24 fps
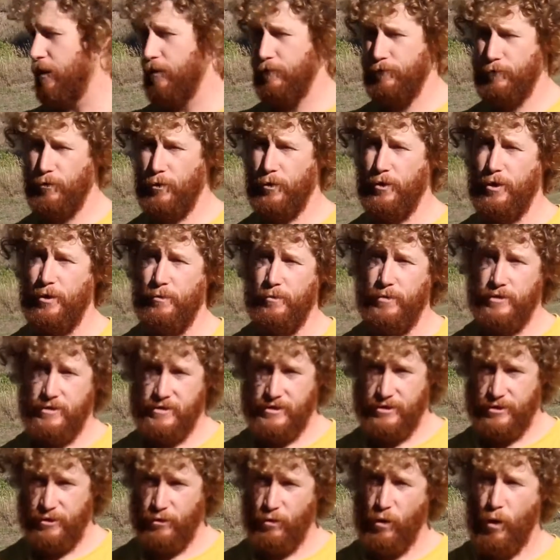California, but
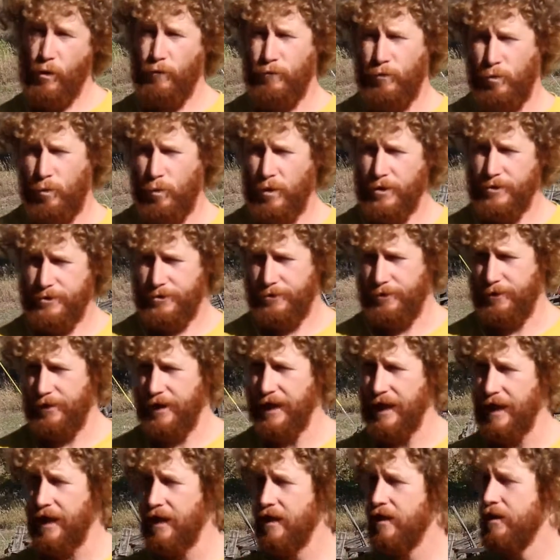still
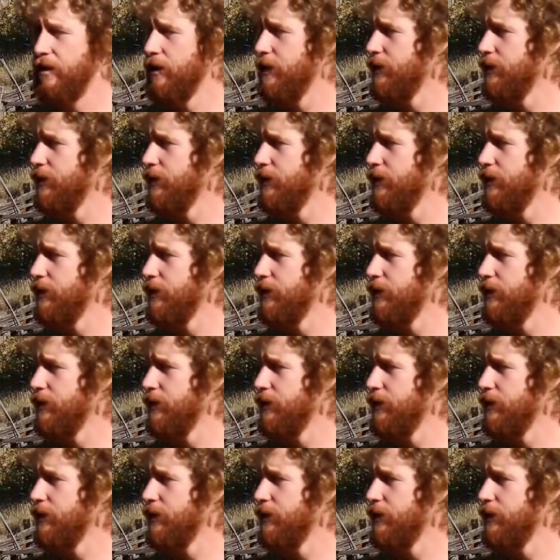overwintering